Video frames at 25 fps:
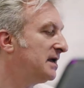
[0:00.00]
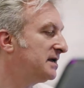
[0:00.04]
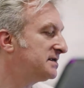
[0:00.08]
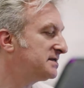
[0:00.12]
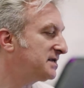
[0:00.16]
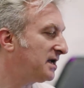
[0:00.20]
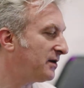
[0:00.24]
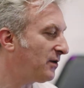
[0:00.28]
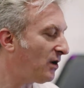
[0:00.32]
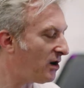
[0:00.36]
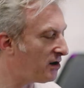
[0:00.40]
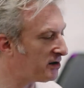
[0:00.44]

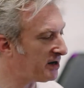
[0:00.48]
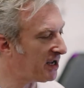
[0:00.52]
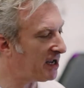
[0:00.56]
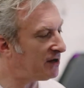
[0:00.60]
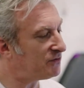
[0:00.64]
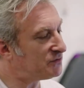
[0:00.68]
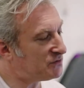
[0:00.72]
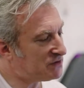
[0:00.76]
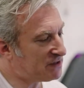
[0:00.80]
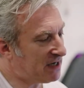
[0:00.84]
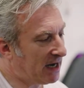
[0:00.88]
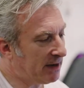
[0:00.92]
So our
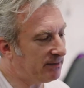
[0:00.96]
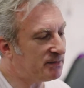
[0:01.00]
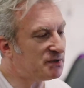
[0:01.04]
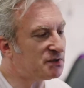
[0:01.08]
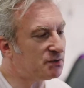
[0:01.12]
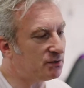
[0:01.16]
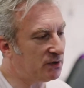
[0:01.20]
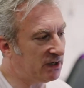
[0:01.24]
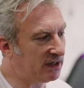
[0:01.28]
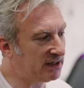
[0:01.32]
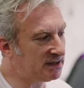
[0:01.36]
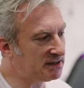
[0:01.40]

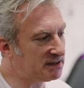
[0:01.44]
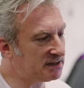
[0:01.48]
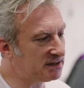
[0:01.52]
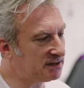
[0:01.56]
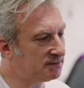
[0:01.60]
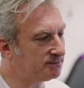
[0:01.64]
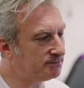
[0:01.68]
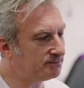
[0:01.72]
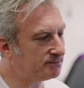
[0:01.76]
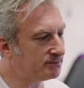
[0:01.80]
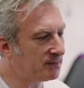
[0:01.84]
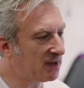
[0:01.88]
concept
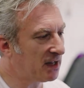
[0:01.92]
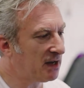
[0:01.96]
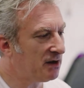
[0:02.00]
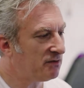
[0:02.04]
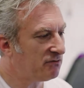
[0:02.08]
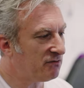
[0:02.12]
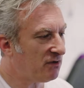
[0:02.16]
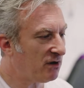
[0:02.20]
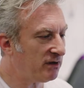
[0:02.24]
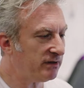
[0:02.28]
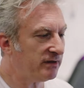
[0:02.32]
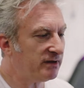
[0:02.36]
was,
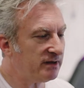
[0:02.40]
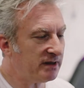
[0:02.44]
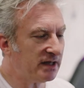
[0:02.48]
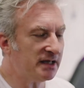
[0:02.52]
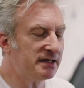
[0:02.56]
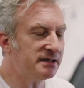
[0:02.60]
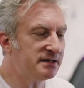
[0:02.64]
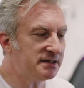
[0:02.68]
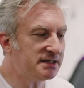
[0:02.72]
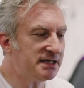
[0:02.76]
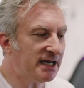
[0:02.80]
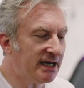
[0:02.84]
rather
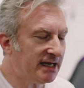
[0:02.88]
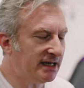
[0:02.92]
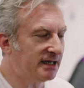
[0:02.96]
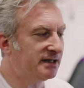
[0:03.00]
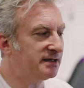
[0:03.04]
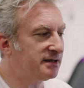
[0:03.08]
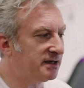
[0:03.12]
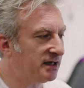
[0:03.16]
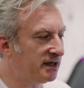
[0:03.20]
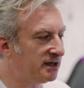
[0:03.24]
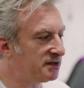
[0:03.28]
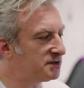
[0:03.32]
than
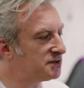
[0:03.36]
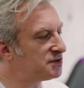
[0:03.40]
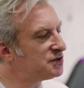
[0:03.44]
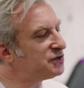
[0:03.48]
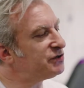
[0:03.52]
take the